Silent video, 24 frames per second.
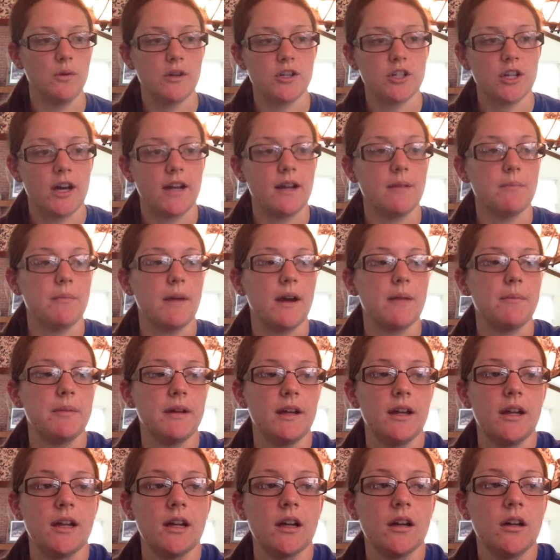which I didn't mind
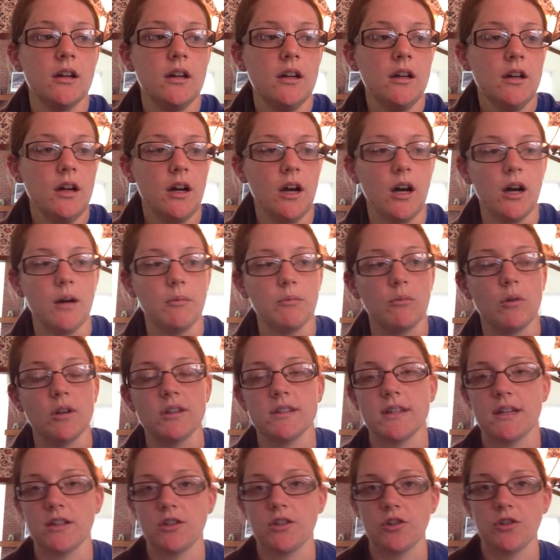paying
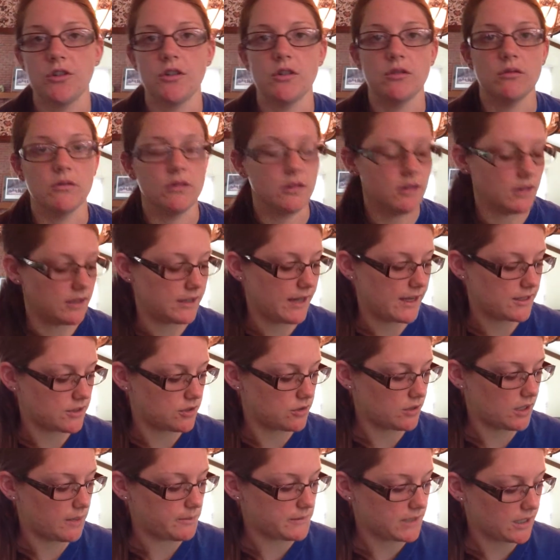once I show you the last two
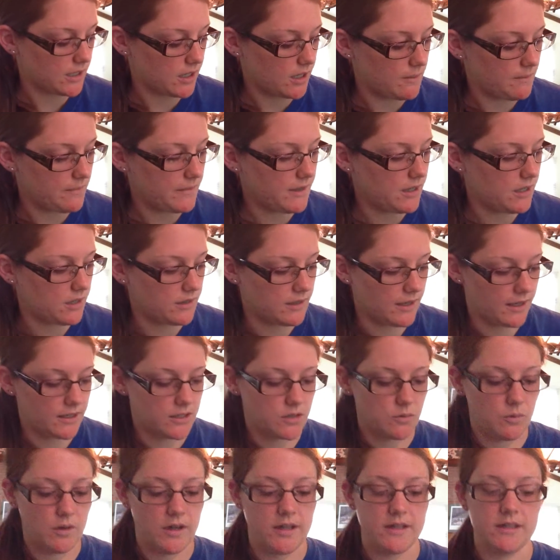games I got.
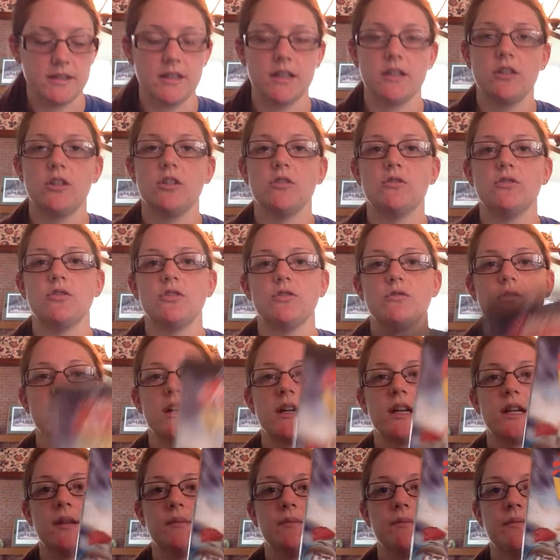Next was Nicktoons
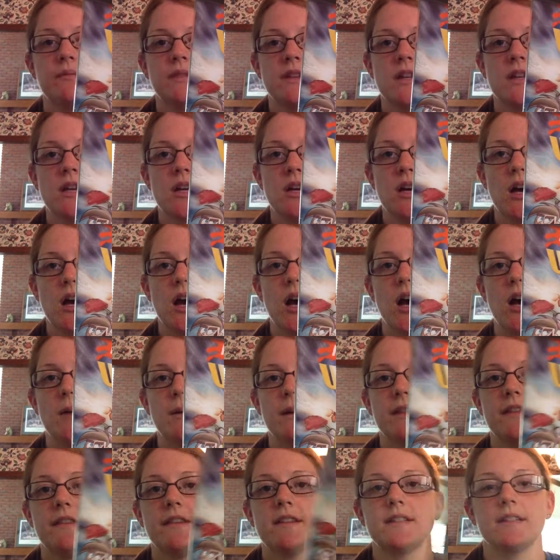Unite. I
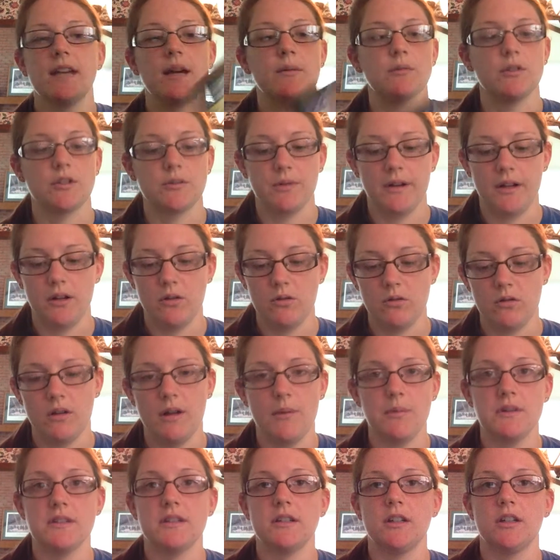thought this game looked pretty cool.
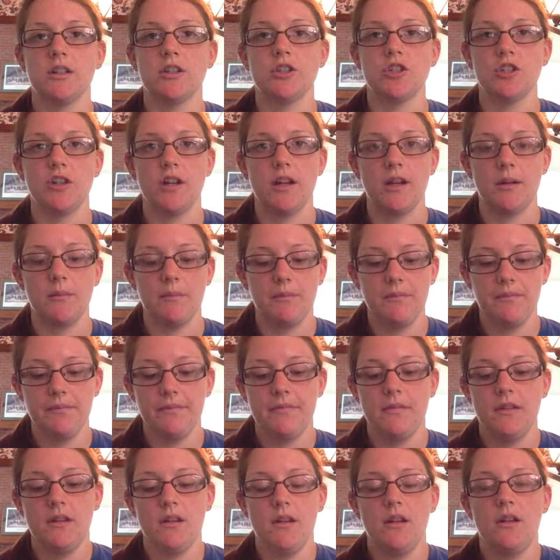It was in good shape,
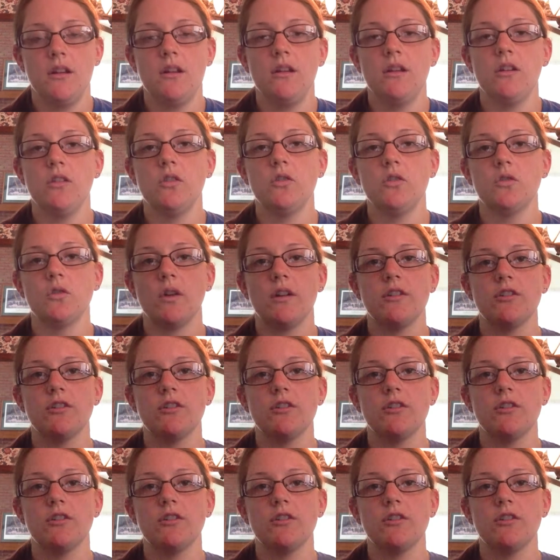so I